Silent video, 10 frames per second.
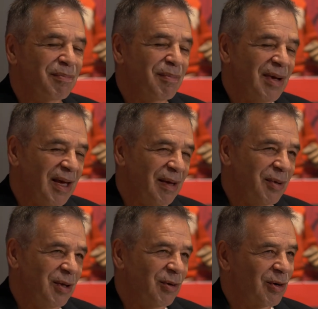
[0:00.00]

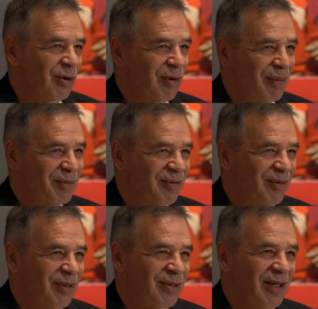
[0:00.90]
Maybe you can go up
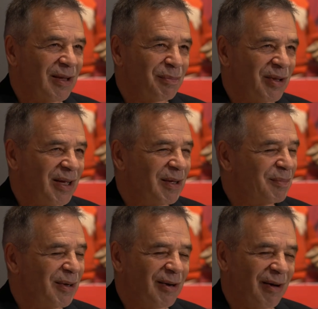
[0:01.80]
to stay and play,
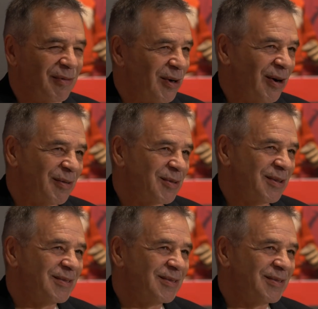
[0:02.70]
but not very often.